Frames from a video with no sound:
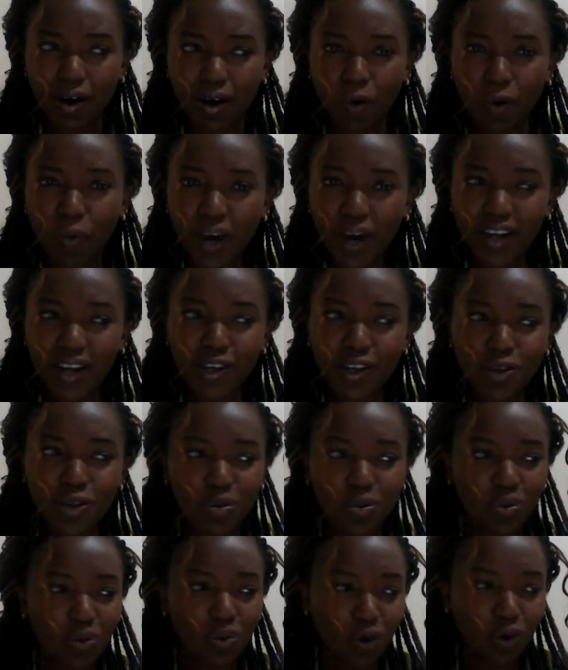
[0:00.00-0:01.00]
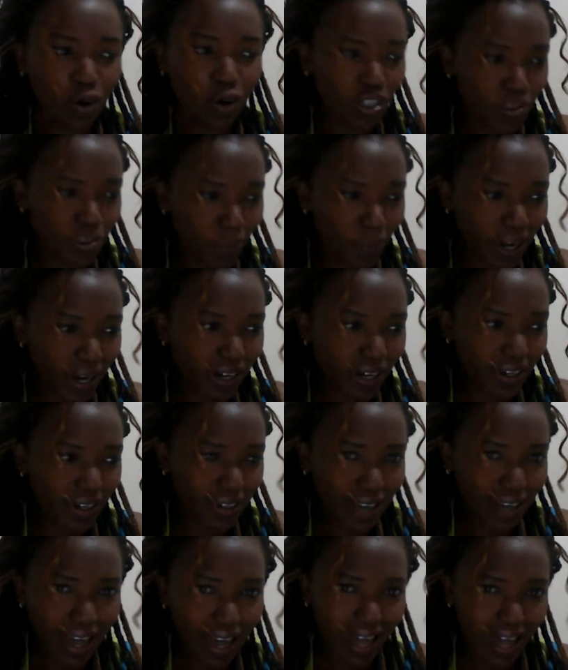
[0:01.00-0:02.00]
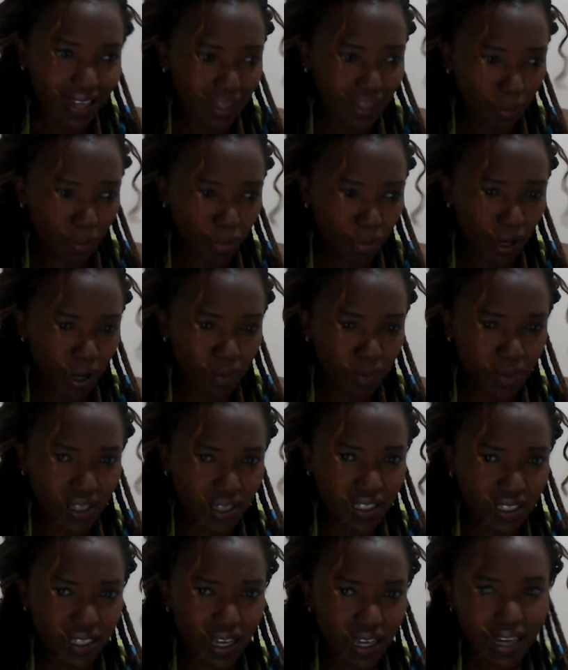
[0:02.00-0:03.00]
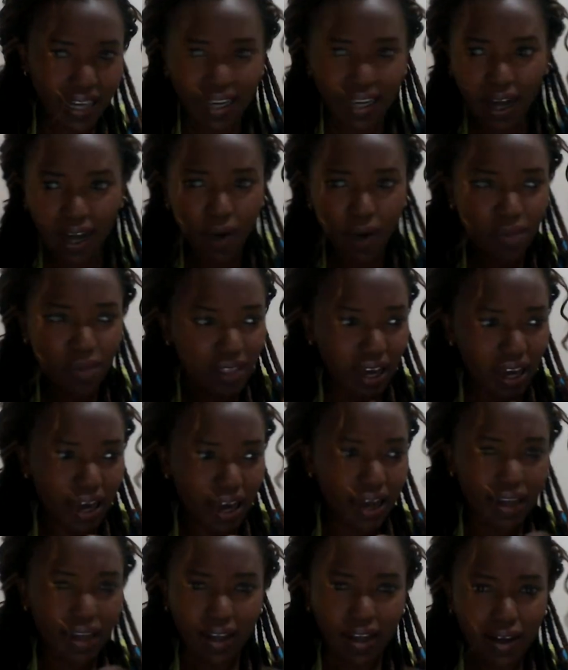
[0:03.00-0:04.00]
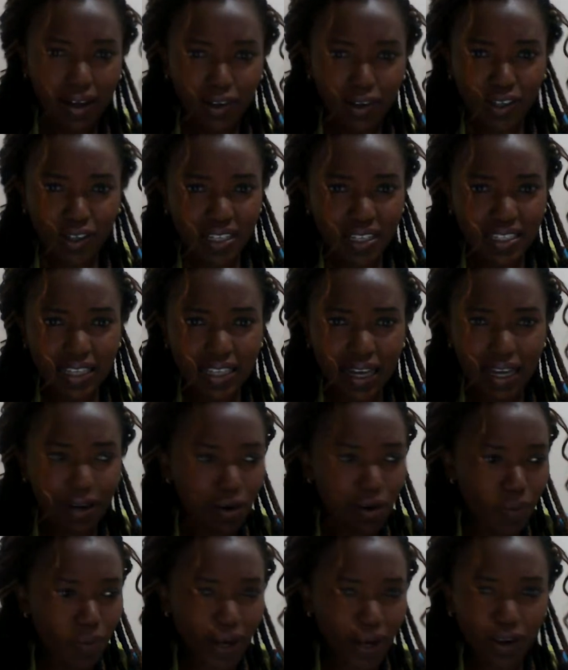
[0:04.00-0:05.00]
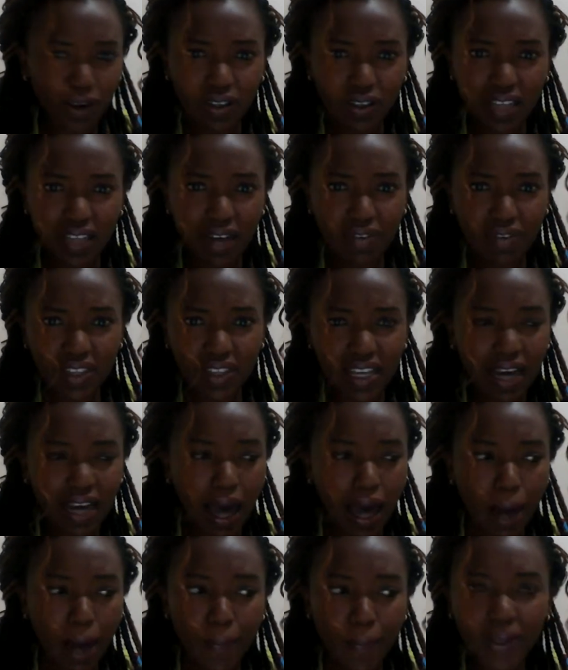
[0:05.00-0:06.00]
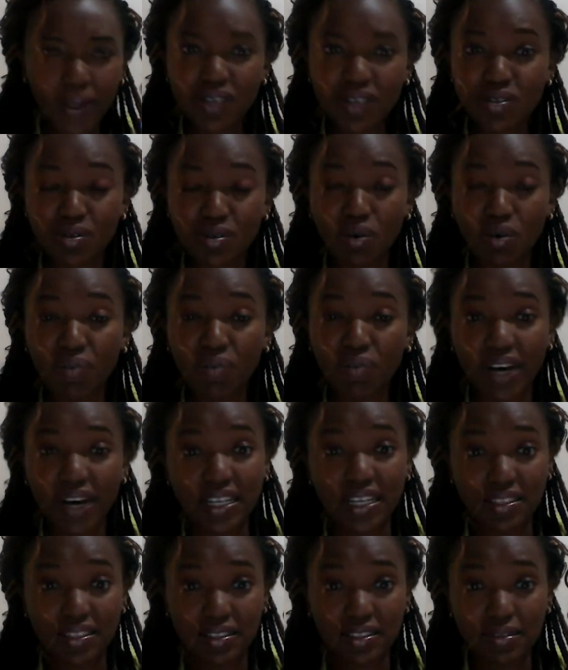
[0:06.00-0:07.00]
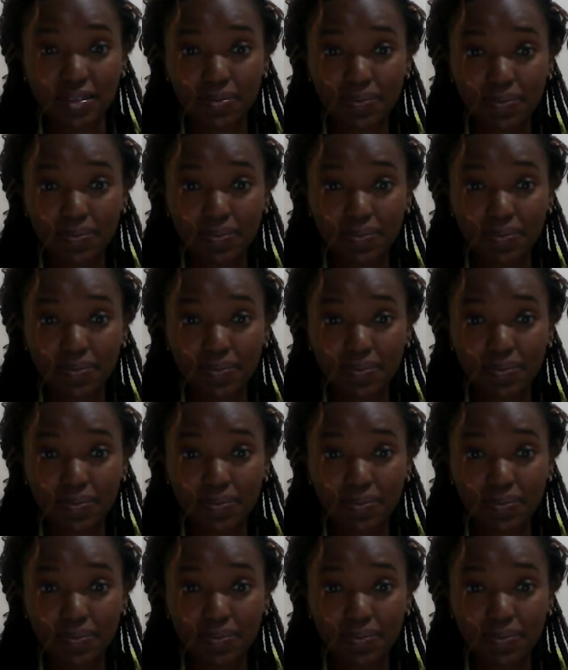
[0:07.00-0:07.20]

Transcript: when you got married, had the babies, and now you're just like, oh my God, everything happened so fast.